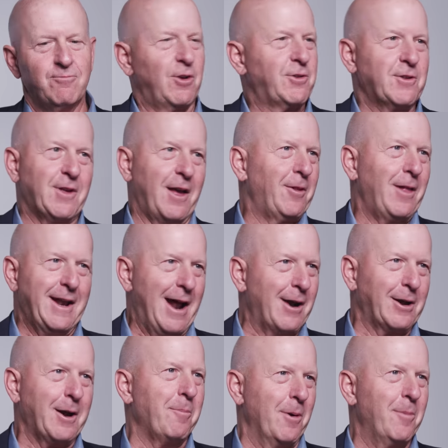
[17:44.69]
just as I laid out
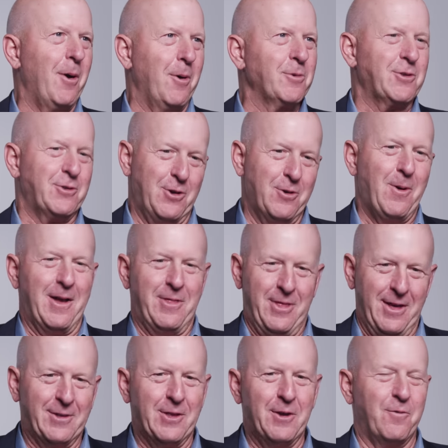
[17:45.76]
a couple of moments to you, I
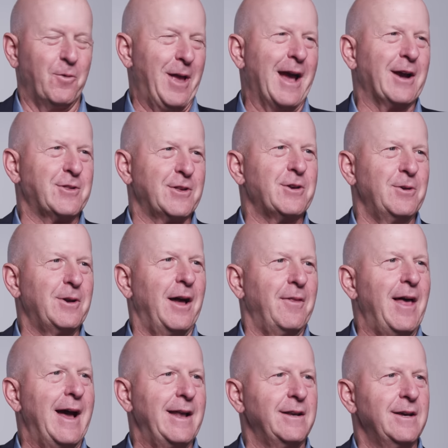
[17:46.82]
think that if we execute on
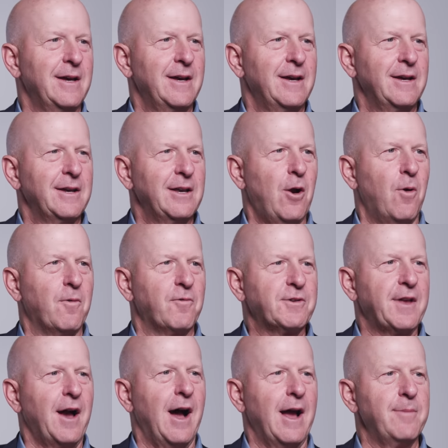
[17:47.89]
that, you know, over
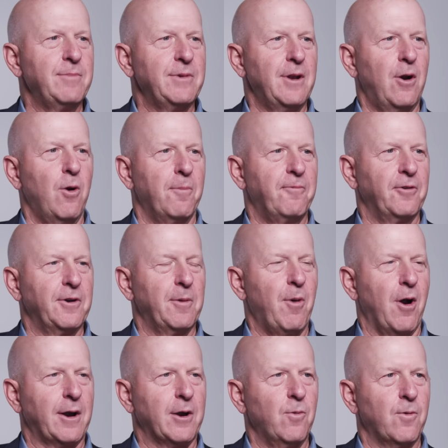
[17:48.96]
time, you know, hopefully the
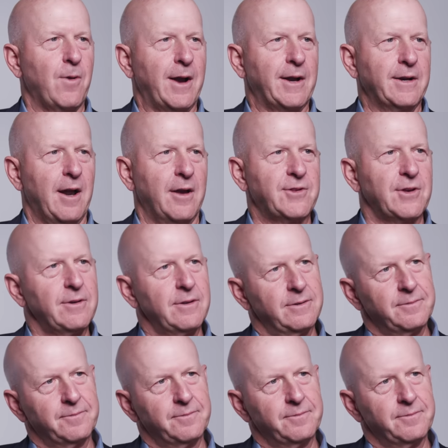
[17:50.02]
market will recognize it.